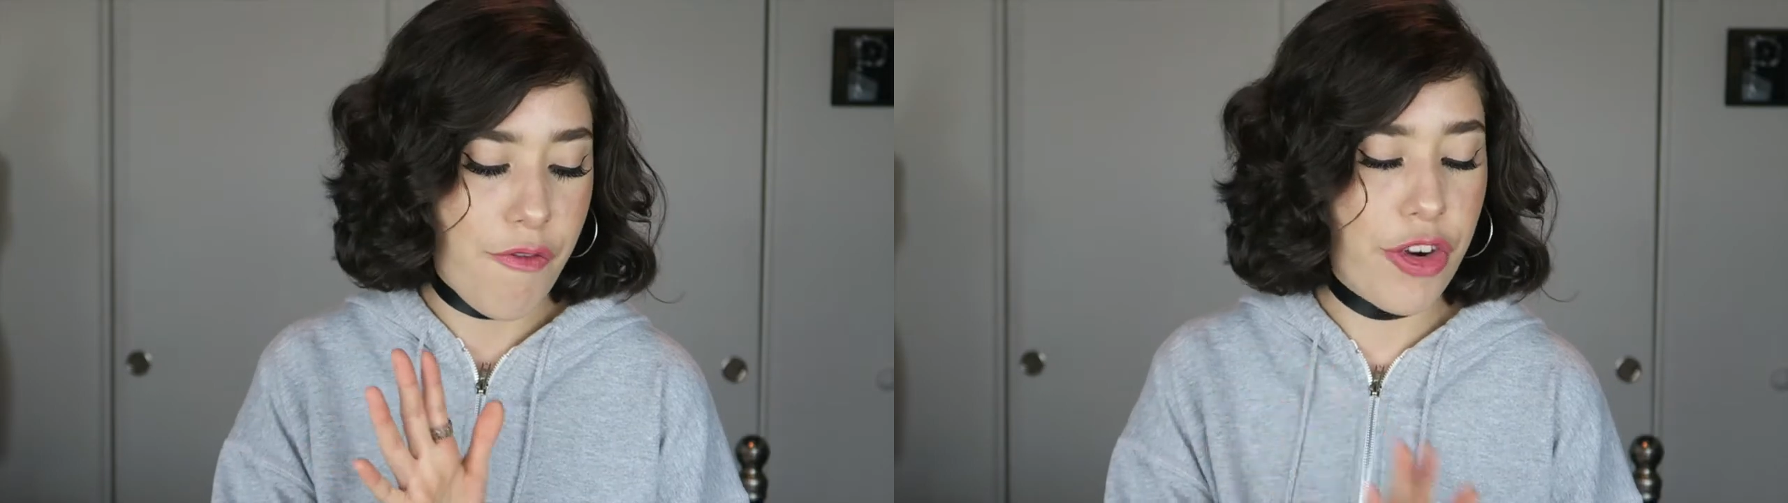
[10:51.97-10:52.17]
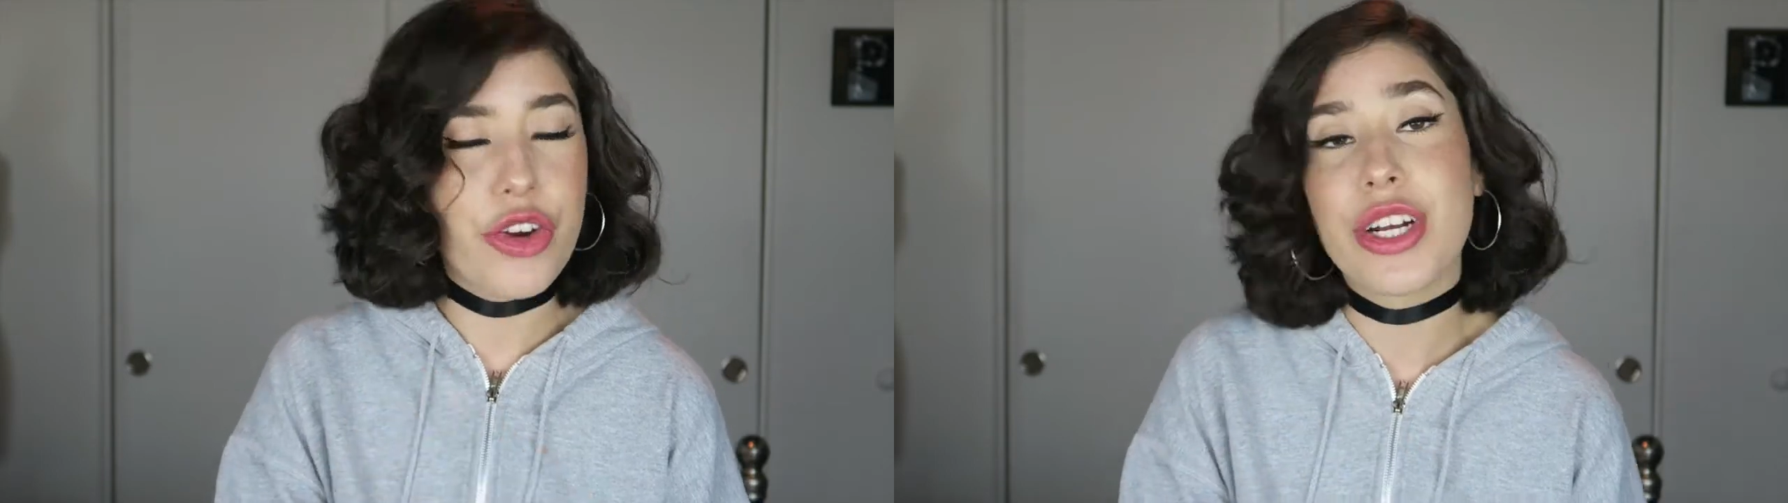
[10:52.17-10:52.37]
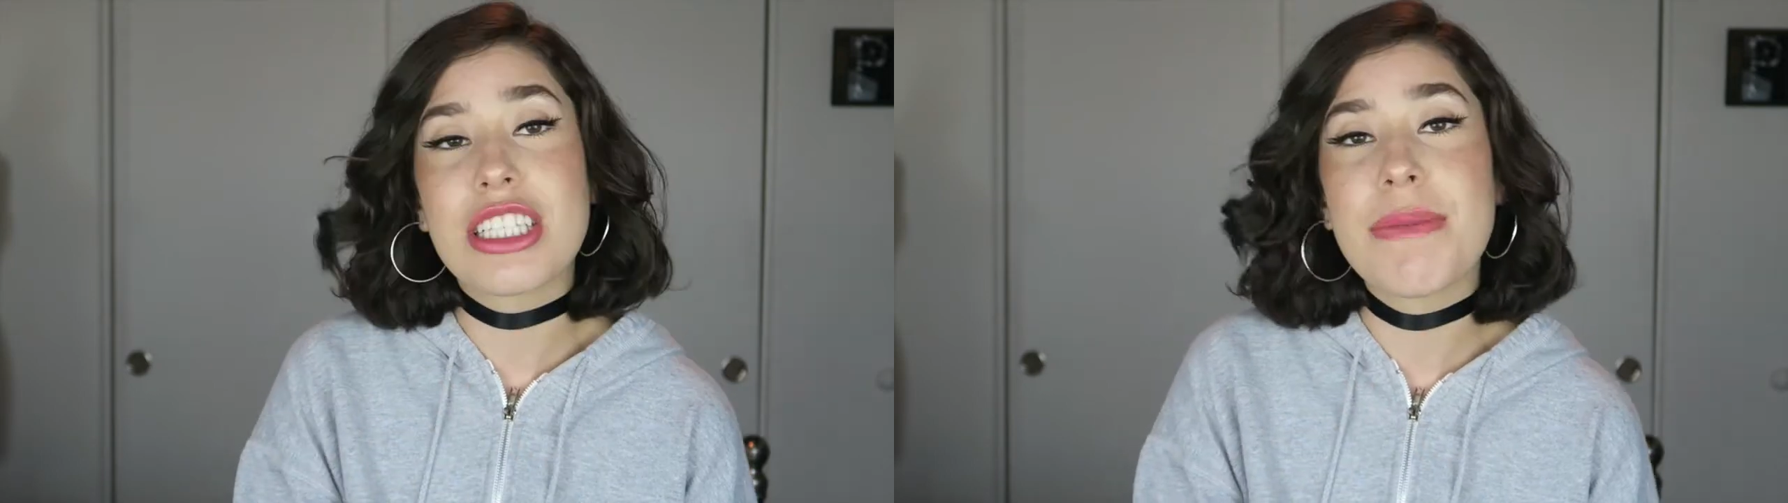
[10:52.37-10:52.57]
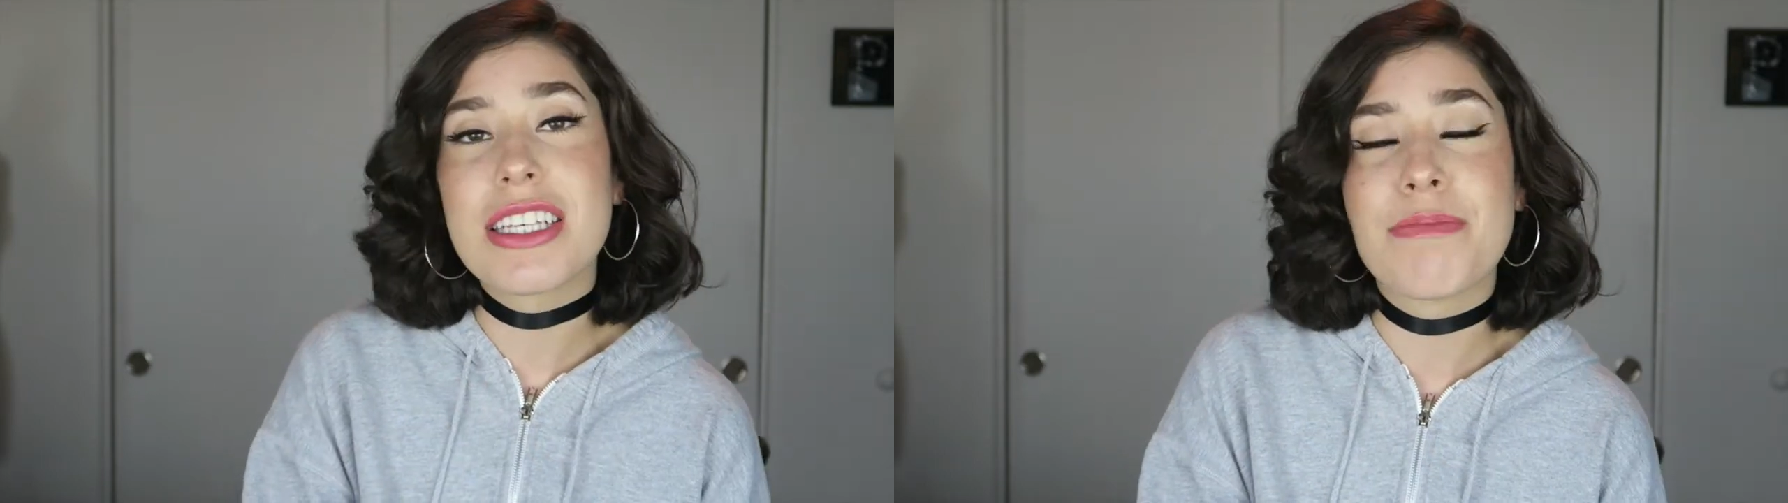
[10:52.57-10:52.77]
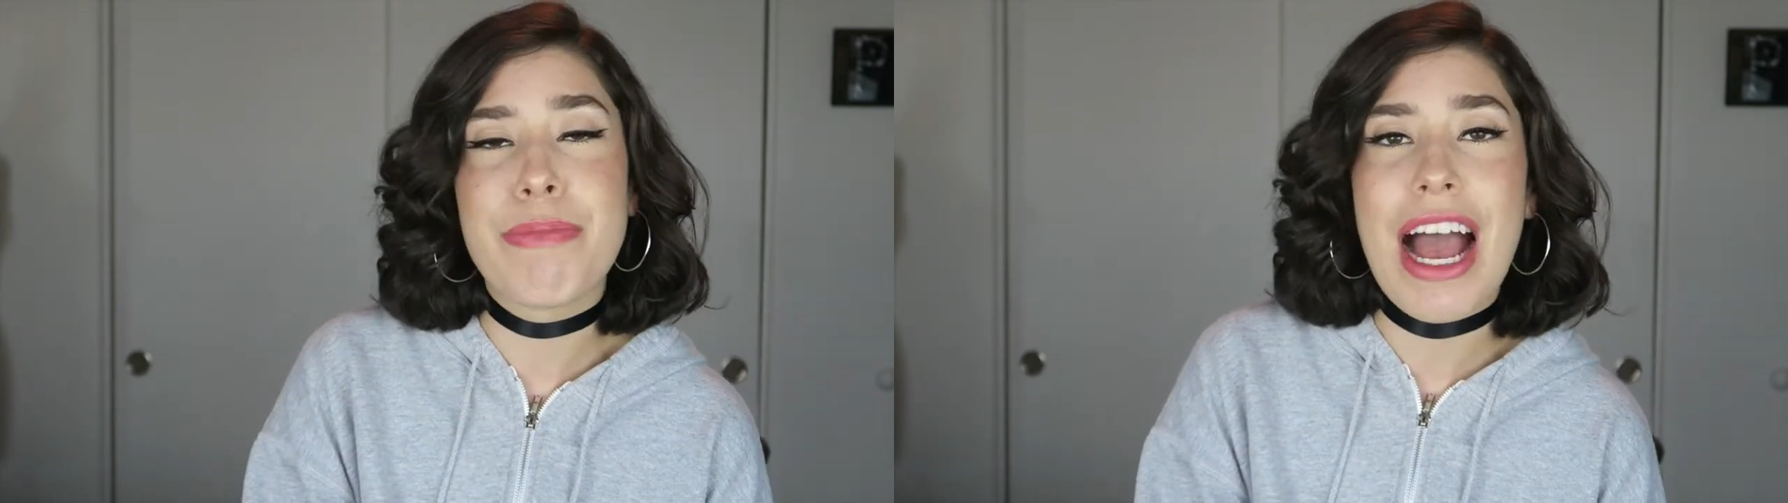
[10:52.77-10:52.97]
for
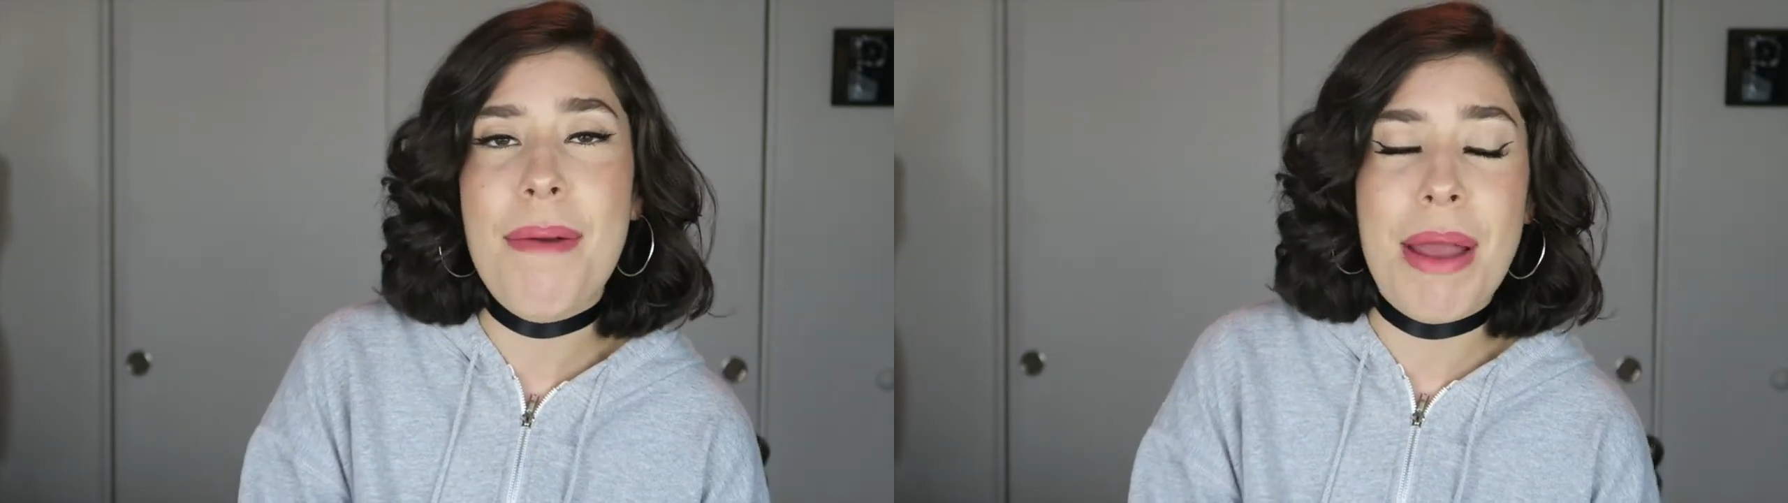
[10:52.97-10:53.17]
Christmas by